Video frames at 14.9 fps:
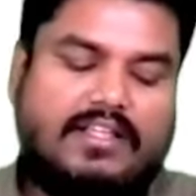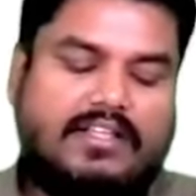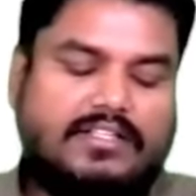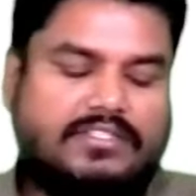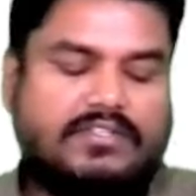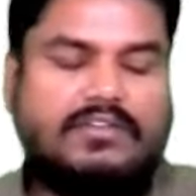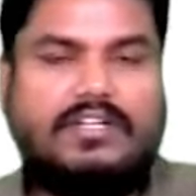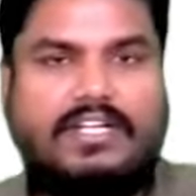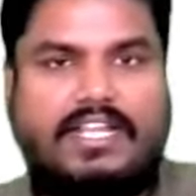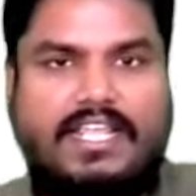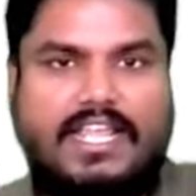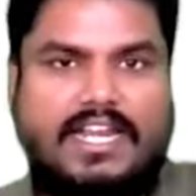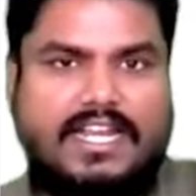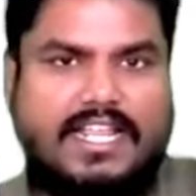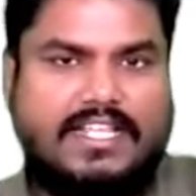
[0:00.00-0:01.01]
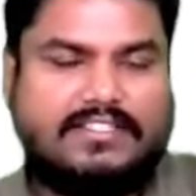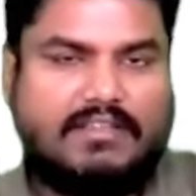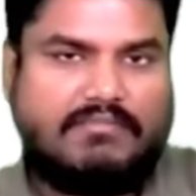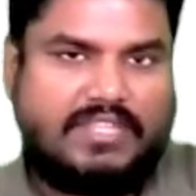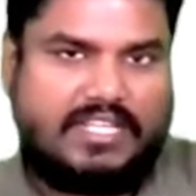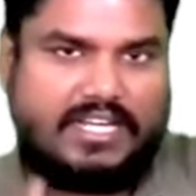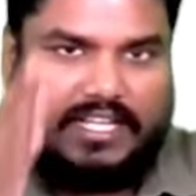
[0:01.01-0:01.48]
So DNA is
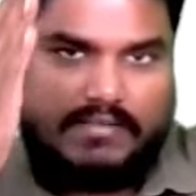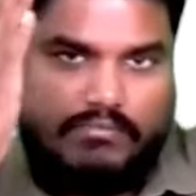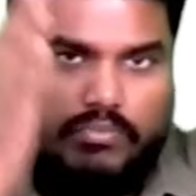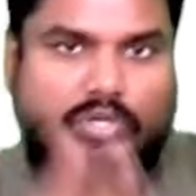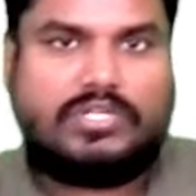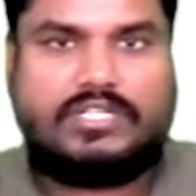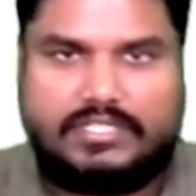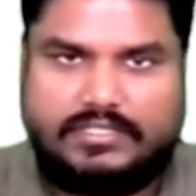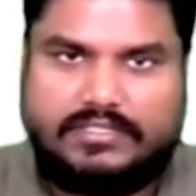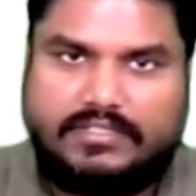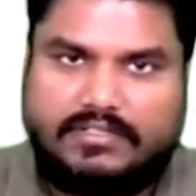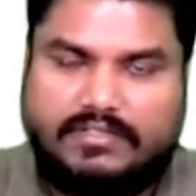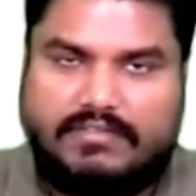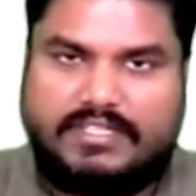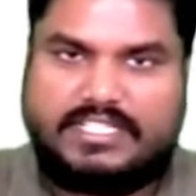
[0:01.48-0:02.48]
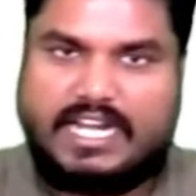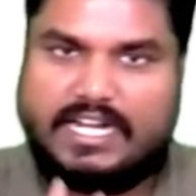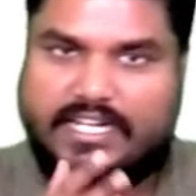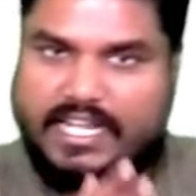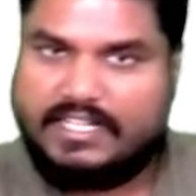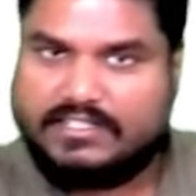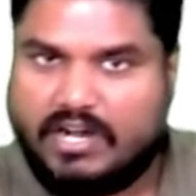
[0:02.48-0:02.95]
something like a book which
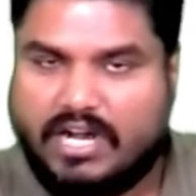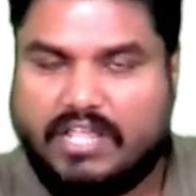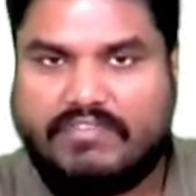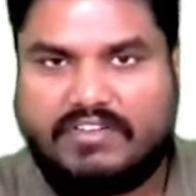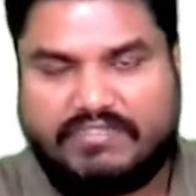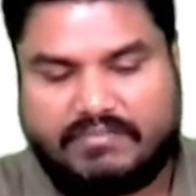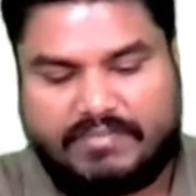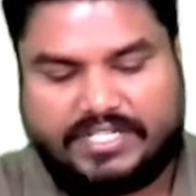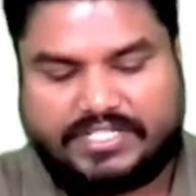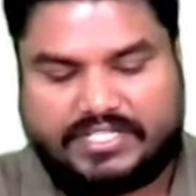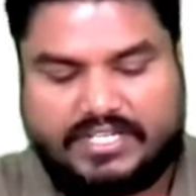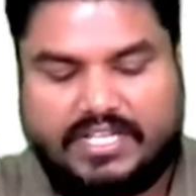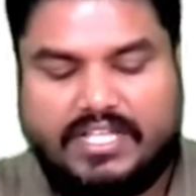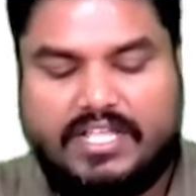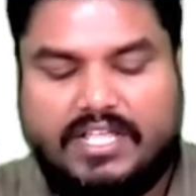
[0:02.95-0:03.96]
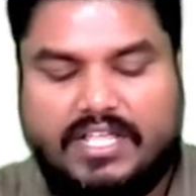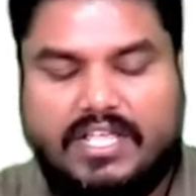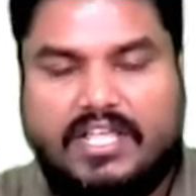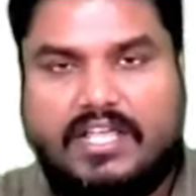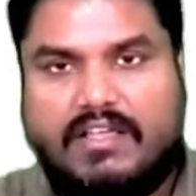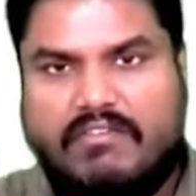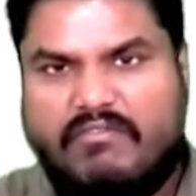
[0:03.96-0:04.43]
contains lot of information,
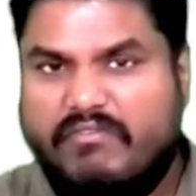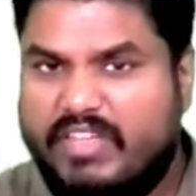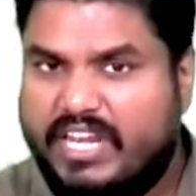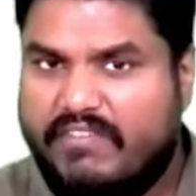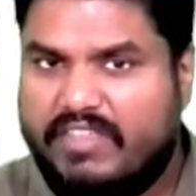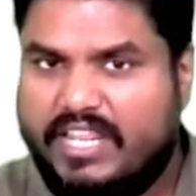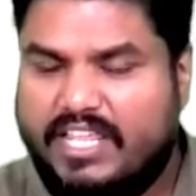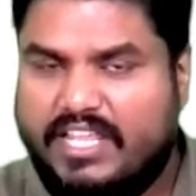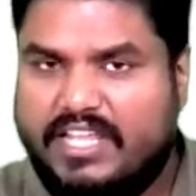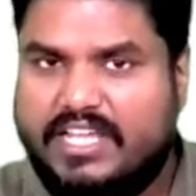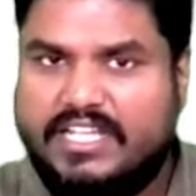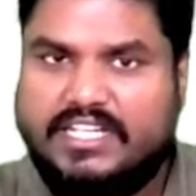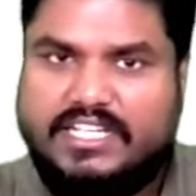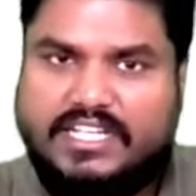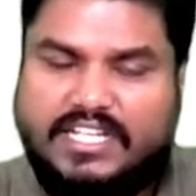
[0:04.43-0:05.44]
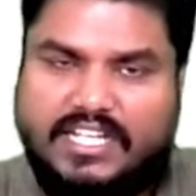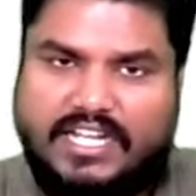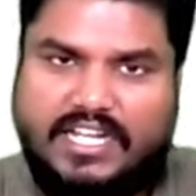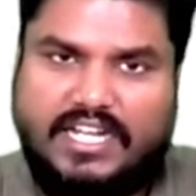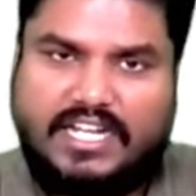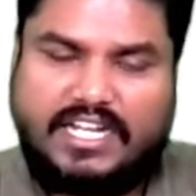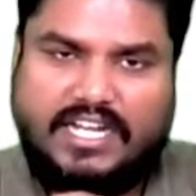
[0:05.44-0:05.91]
very, very
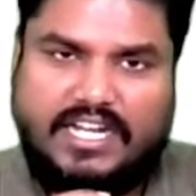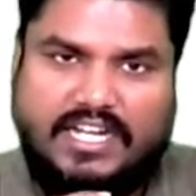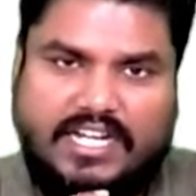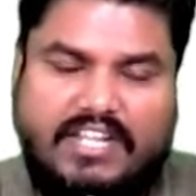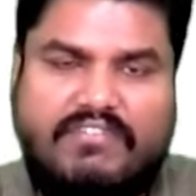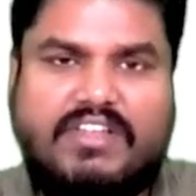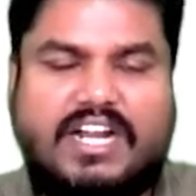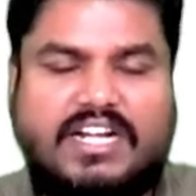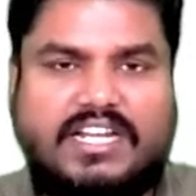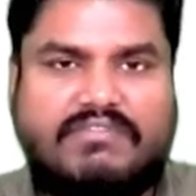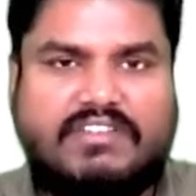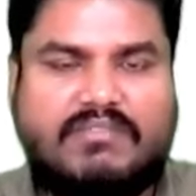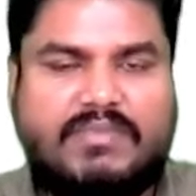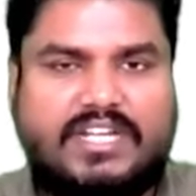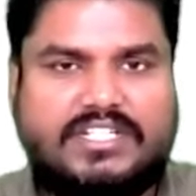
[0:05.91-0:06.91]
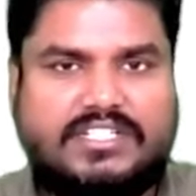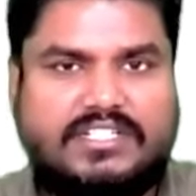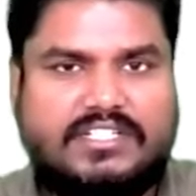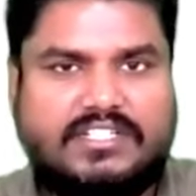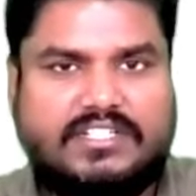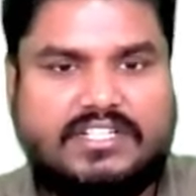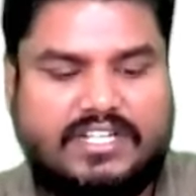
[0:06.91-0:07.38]
uh, difficult
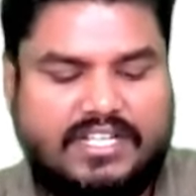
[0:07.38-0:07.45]
information.